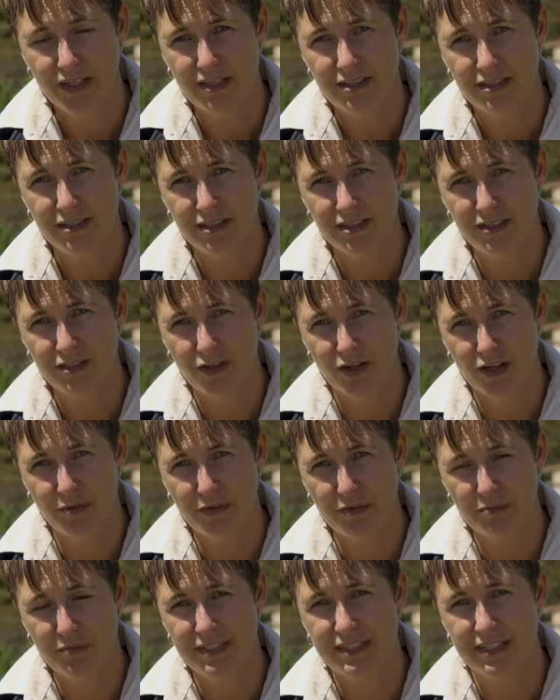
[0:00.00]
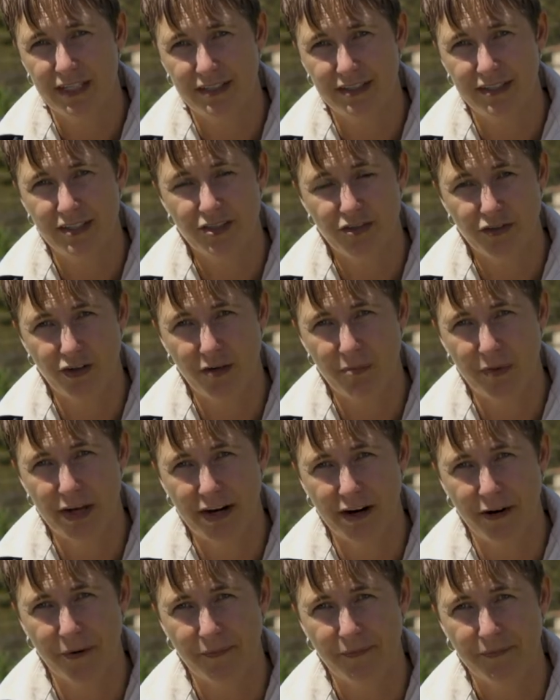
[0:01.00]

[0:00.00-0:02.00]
to determine percentage dry matter.